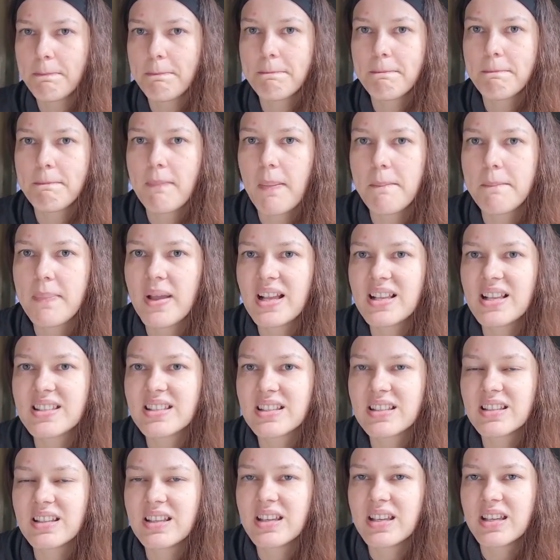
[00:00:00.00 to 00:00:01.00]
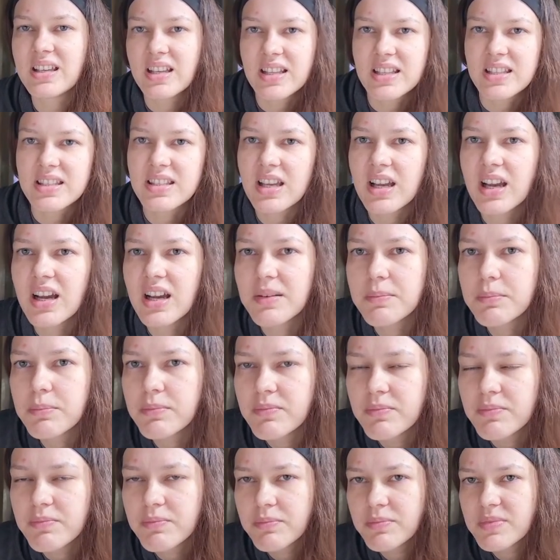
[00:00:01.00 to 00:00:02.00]
But basically it's up
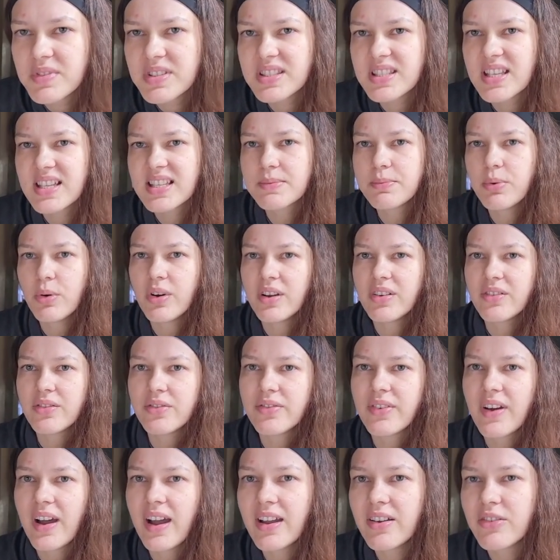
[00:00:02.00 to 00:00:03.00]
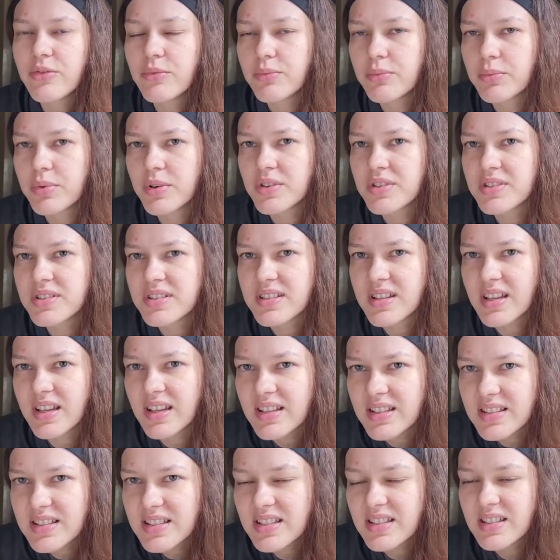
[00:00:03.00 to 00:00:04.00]

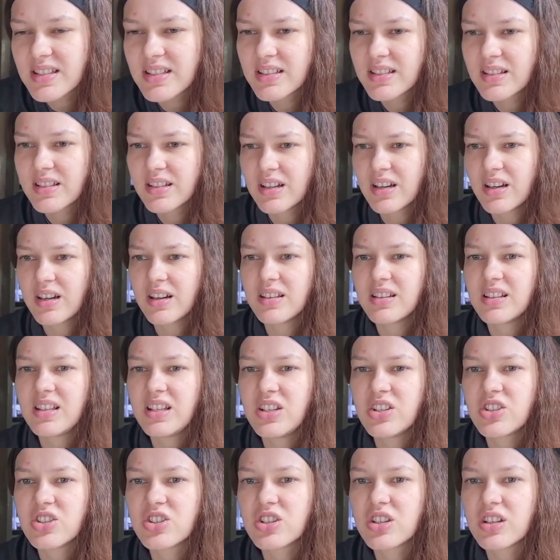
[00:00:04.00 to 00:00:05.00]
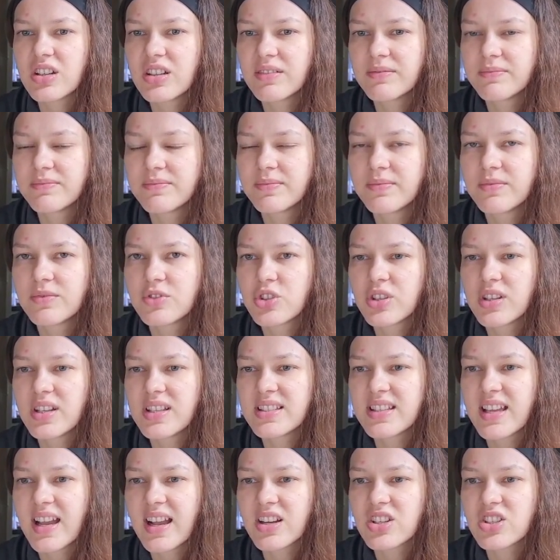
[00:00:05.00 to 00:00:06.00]
6.5% on each
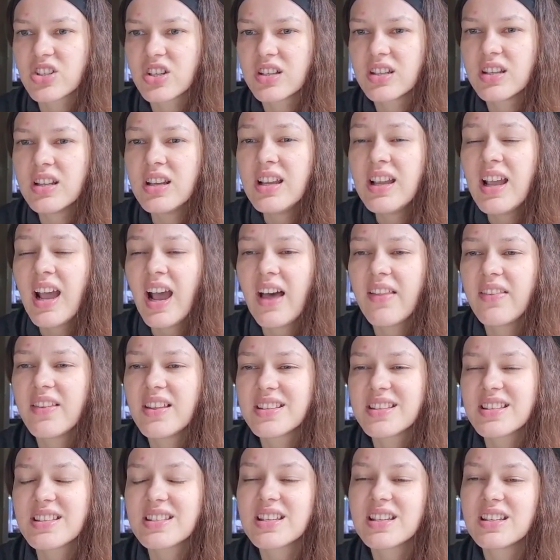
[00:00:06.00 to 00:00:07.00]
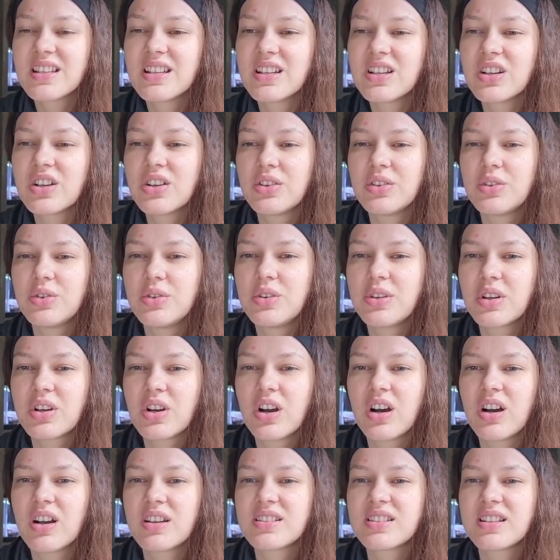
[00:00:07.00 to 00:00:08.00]
transaction. And this is going to include the
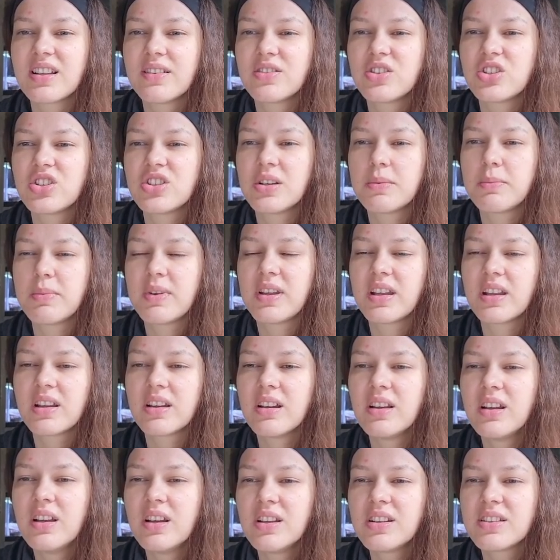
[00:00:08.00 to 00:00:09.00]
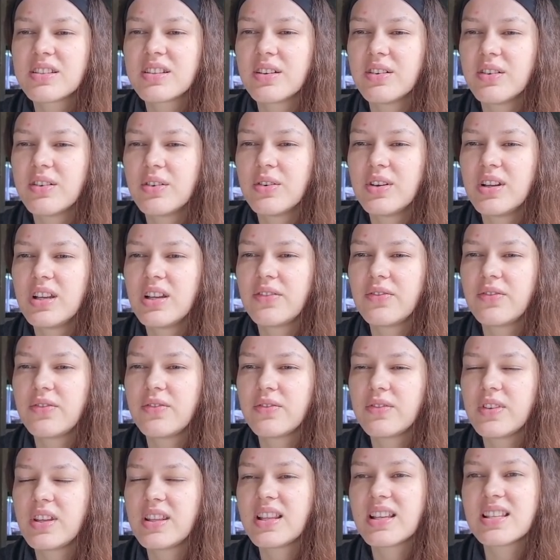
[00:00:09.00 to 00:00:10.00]
cost of shipping. So it
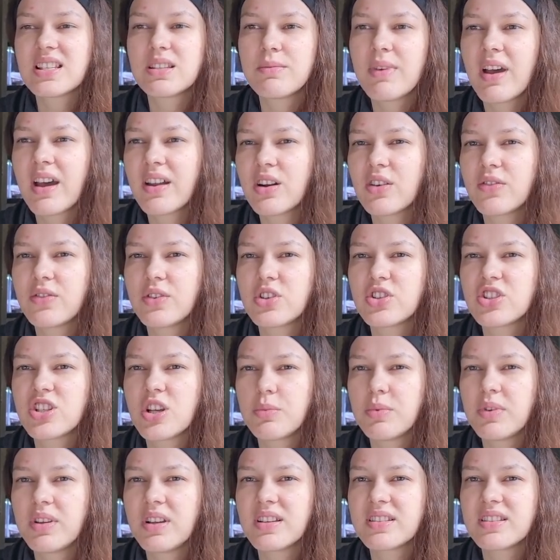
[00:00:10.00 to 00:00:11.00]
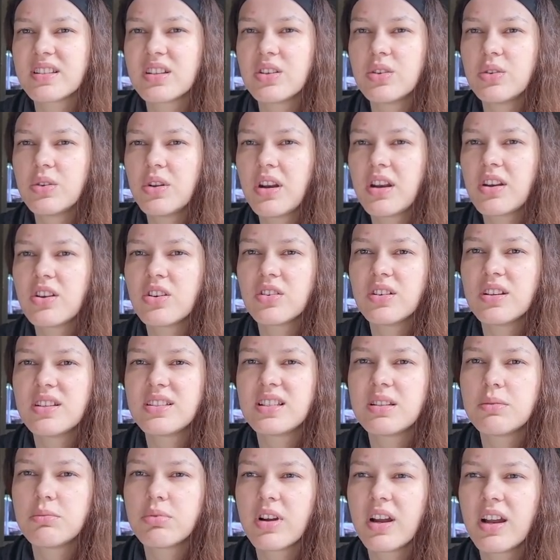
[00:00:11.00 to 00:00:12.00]
doesn't matter if your shipping is included in your
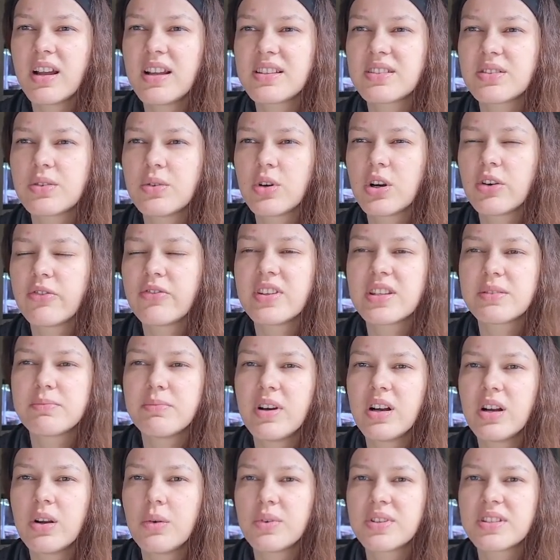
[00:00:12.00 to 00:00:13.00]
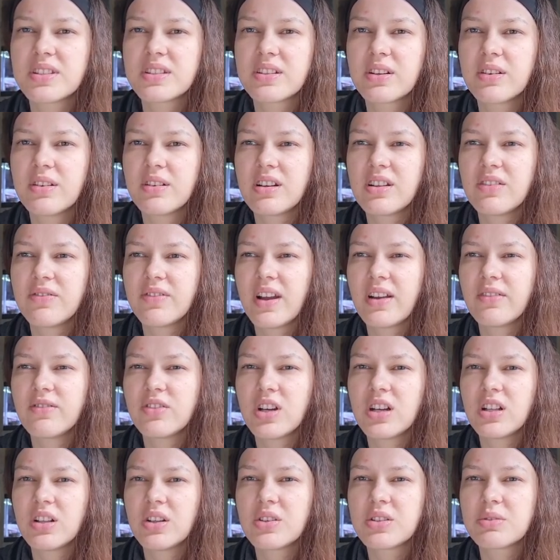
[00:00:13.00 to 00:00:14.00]
listing price, or if this mug was
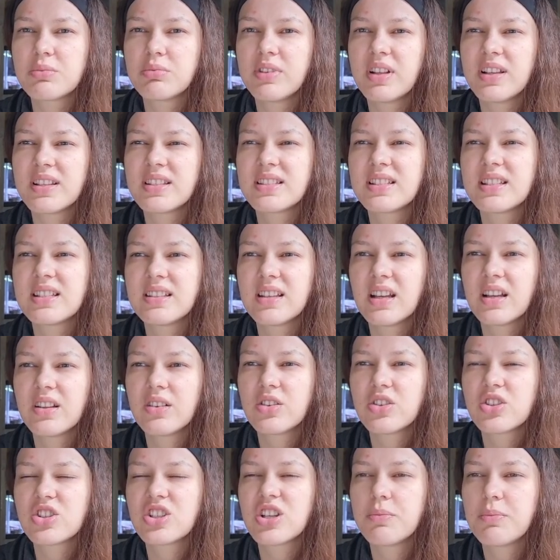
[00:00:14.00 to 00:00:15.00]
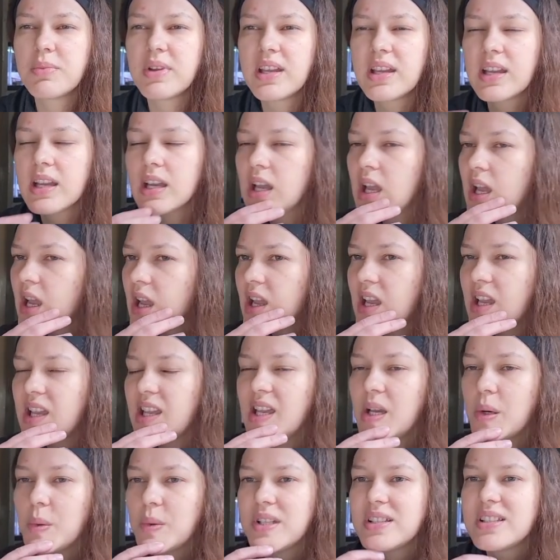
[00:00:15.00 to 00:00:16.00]
$35 plus $10 shipping,
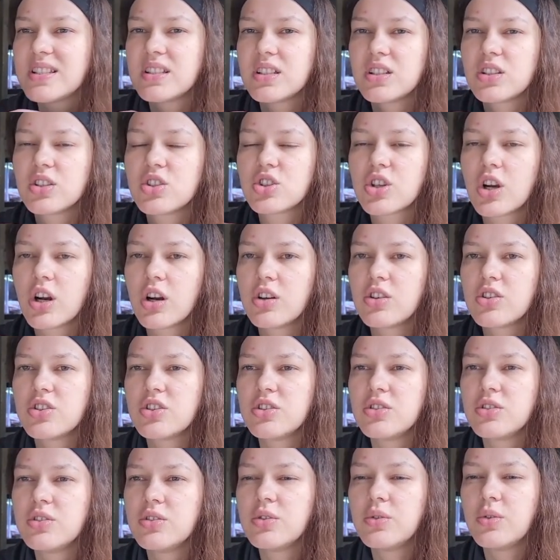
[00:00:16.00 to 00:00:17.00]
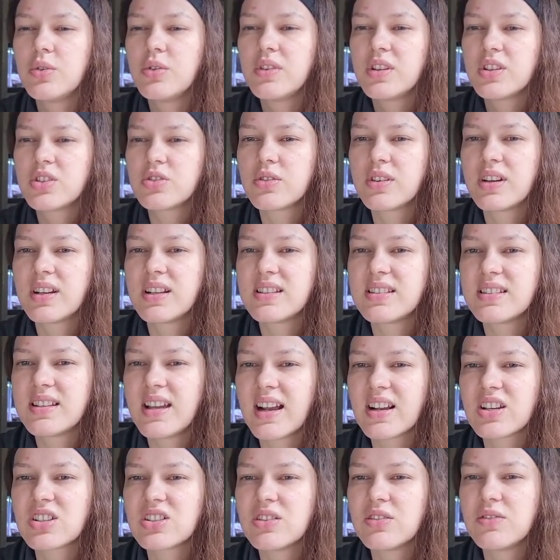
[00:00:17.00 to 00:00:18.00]
it would still charge you the
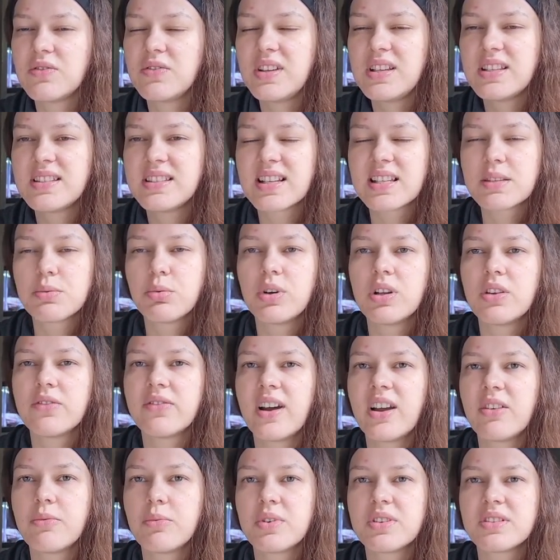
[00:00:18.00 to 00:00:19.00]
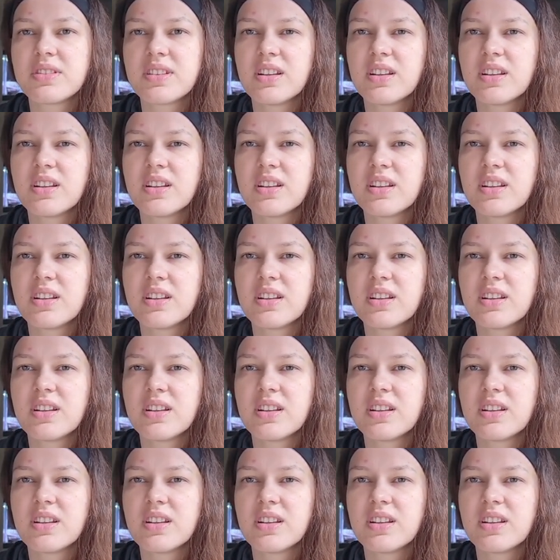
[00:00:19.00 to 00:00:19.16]
transaction fee 6.5%